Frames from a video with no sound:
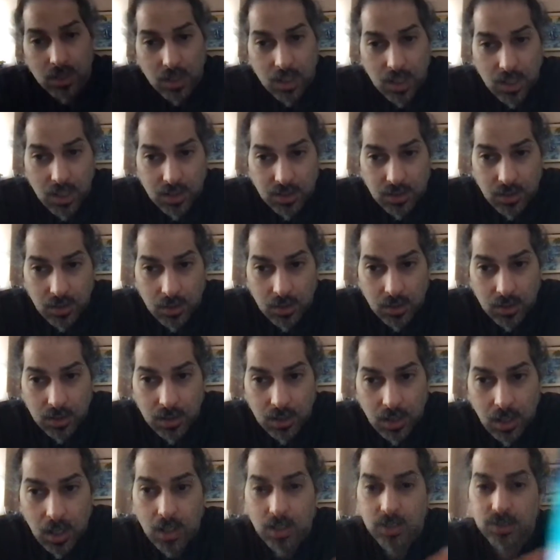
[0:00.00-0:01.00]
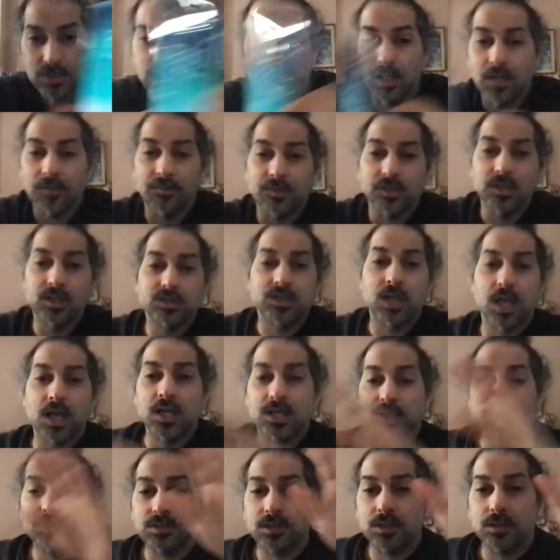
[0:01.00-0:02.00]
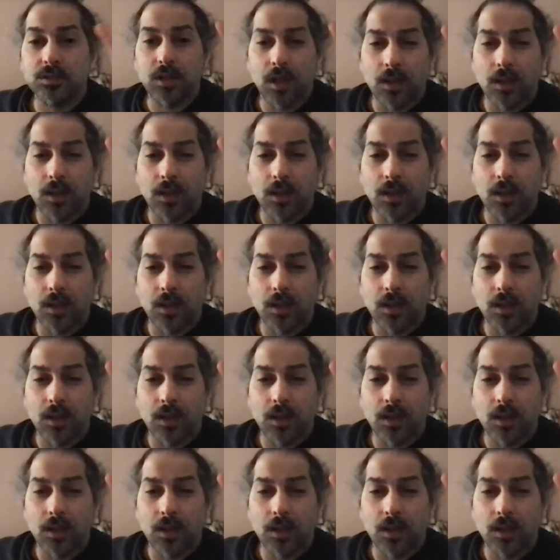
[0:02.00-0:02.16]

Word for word: 8.30, August 11th. These guys,